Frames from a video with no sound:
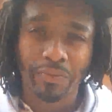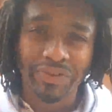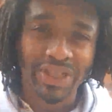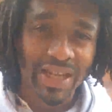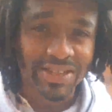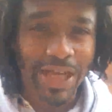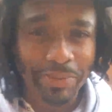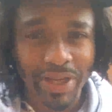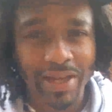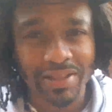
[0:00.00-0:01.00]
When's the last
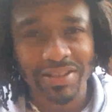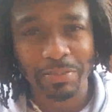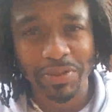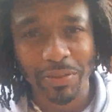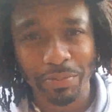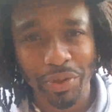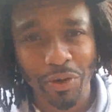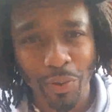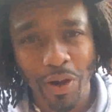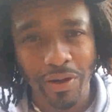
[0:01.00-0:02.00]
time you had a sip of some
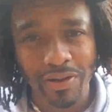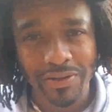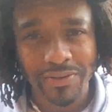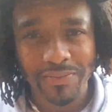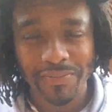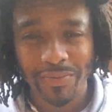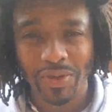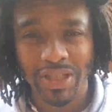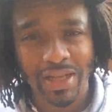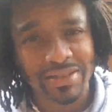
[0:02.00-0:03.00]
pure water?
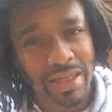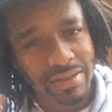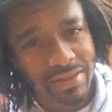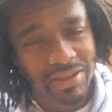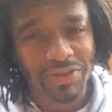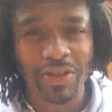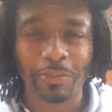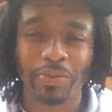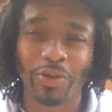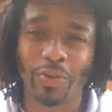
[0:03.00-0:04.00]
When's the last time you took a drink
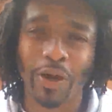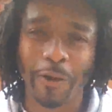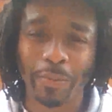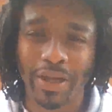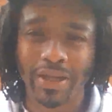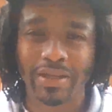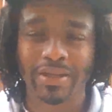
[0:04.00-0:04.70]
of pure water, man?